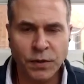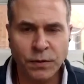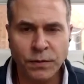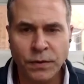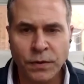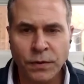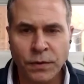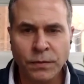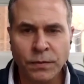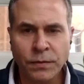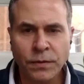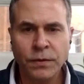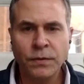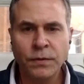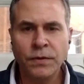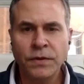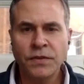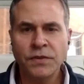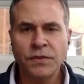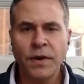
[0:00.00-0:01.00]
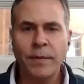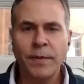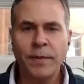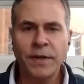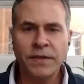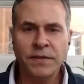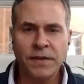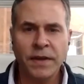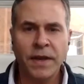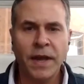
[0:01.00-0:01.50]
you you you describe it
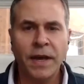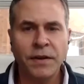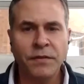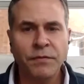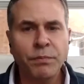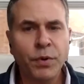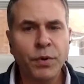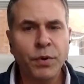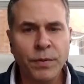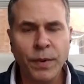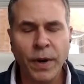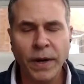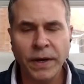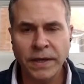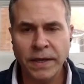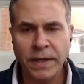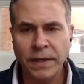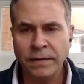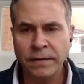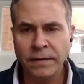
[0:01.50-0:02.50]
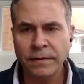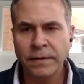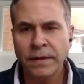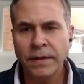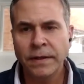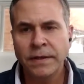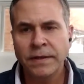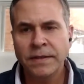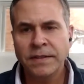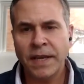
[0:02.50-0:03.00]
as a kind of pre-bunking
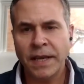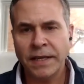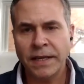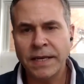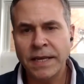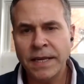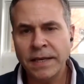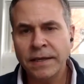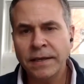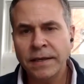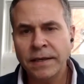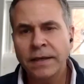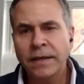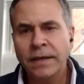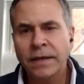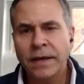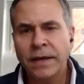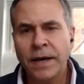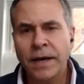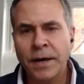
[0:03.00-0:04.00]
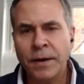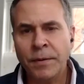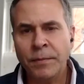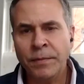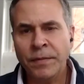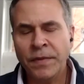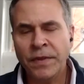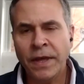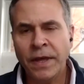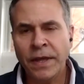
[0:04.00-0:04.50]
technique
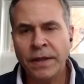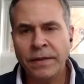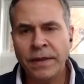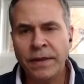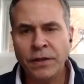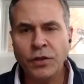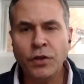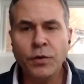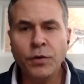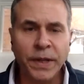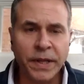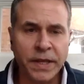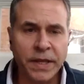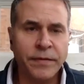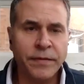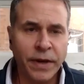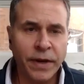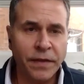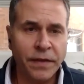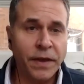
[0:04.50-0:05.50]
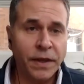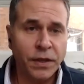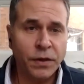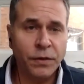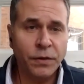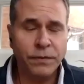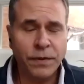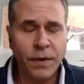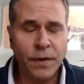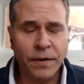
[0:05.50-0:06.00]
um, that that you believe, and I think
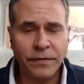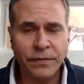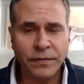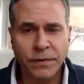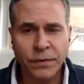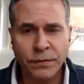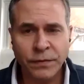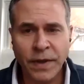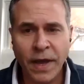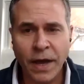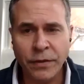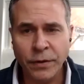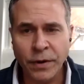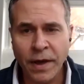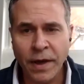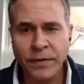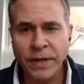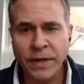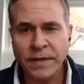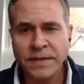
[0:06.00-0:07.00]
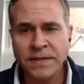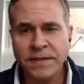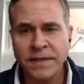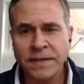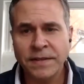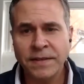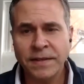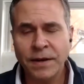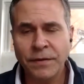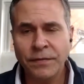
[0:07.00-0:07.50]
you you have you've gathered evidence
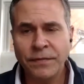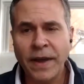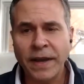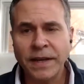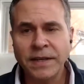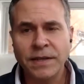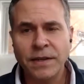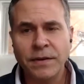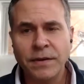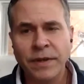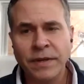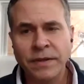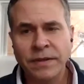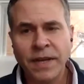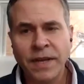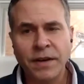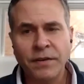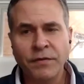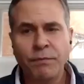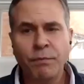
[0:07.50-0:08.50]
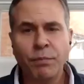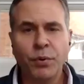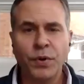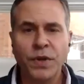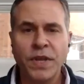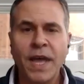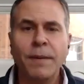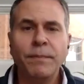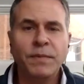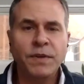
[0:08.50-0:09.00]
that's an effective and kind of
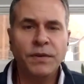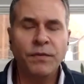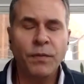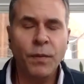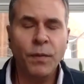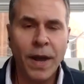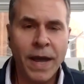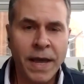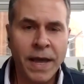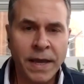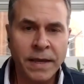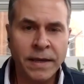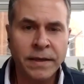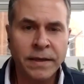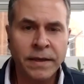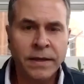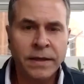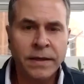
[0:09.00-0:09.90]
preemptive way